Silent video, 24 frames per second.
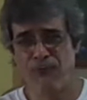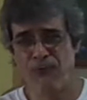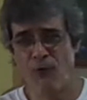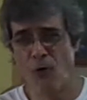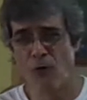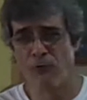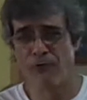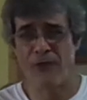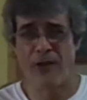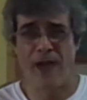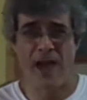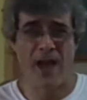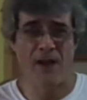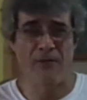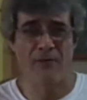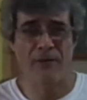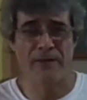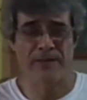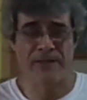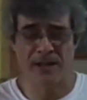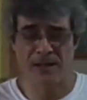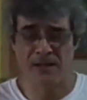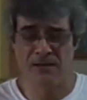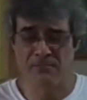of
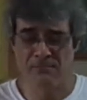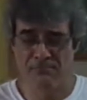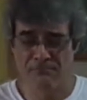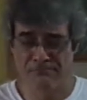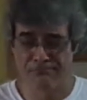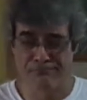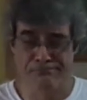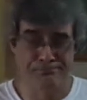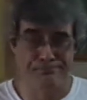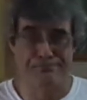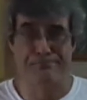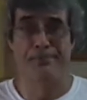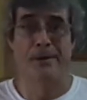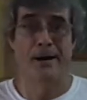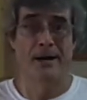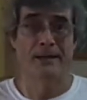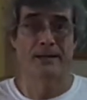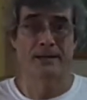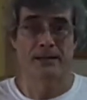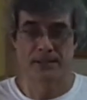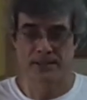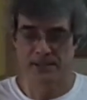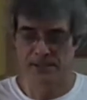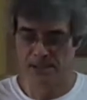everything.
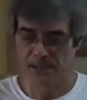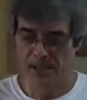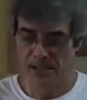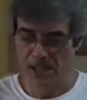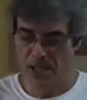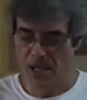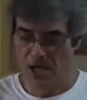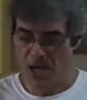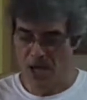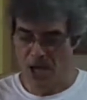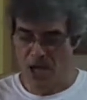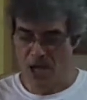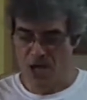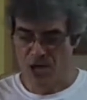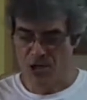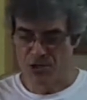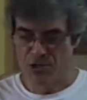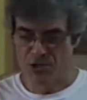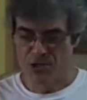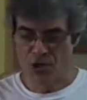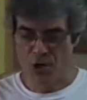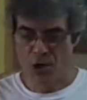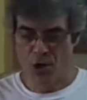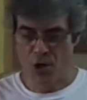But
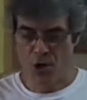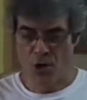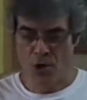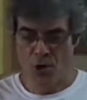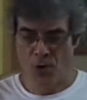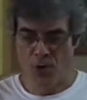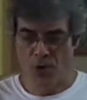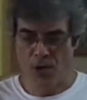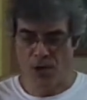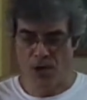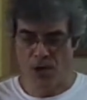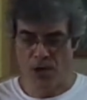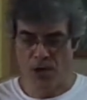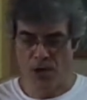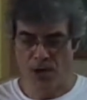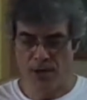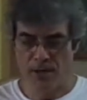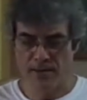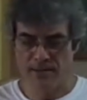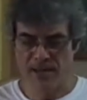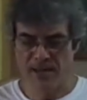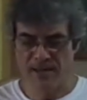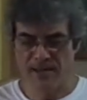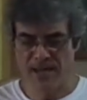So
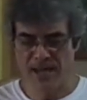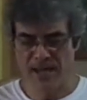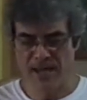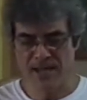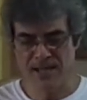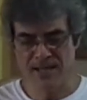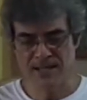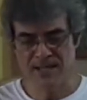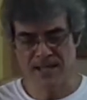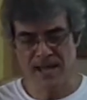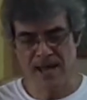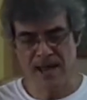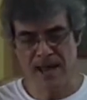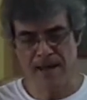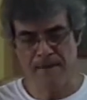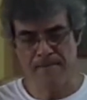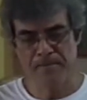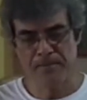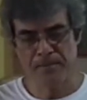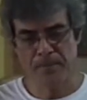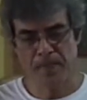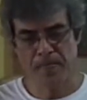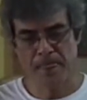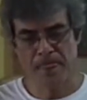the thing is
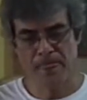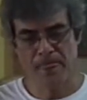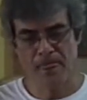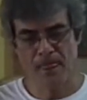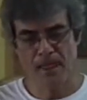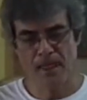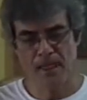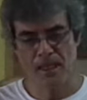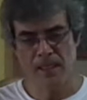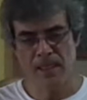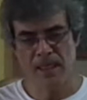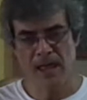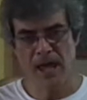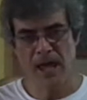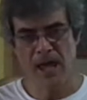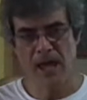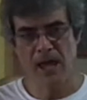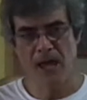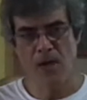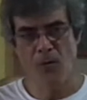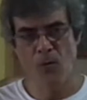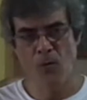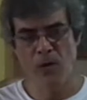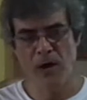that
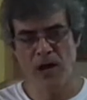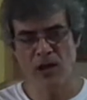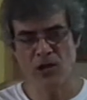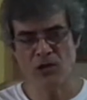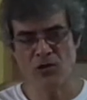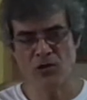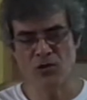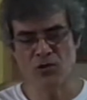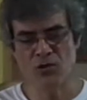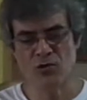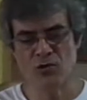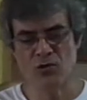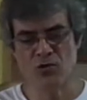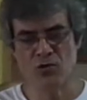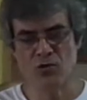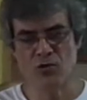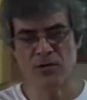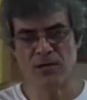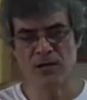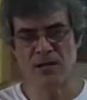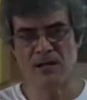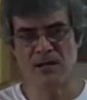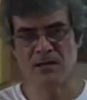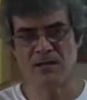they went to
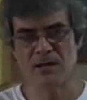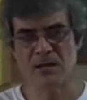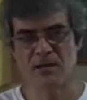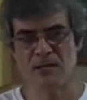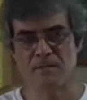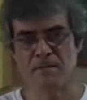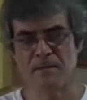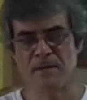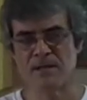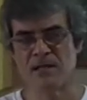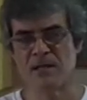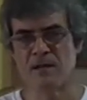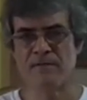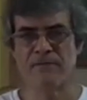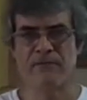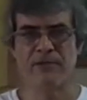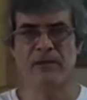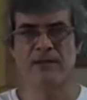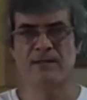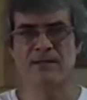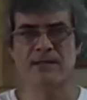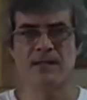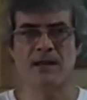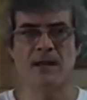this
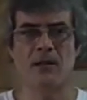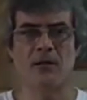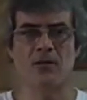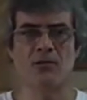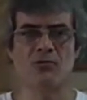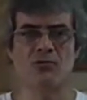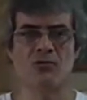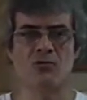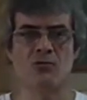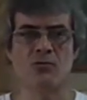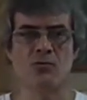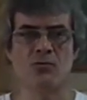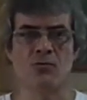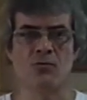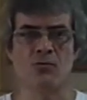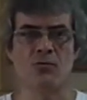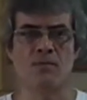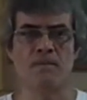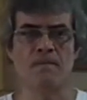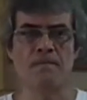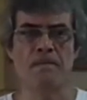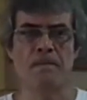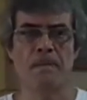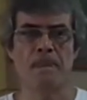specific cell
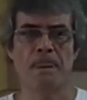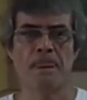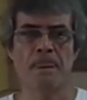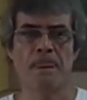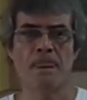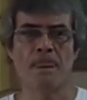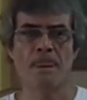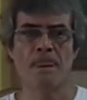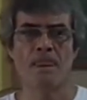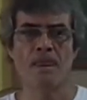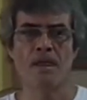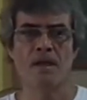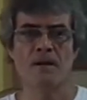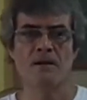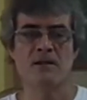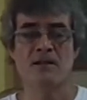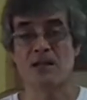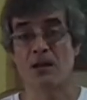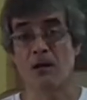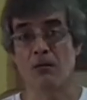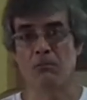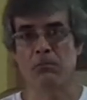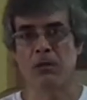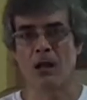to
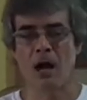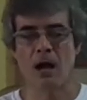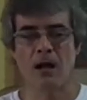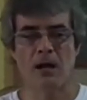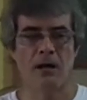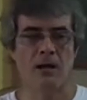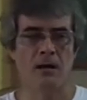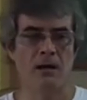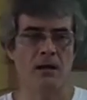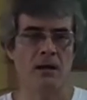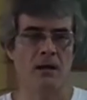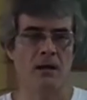cell block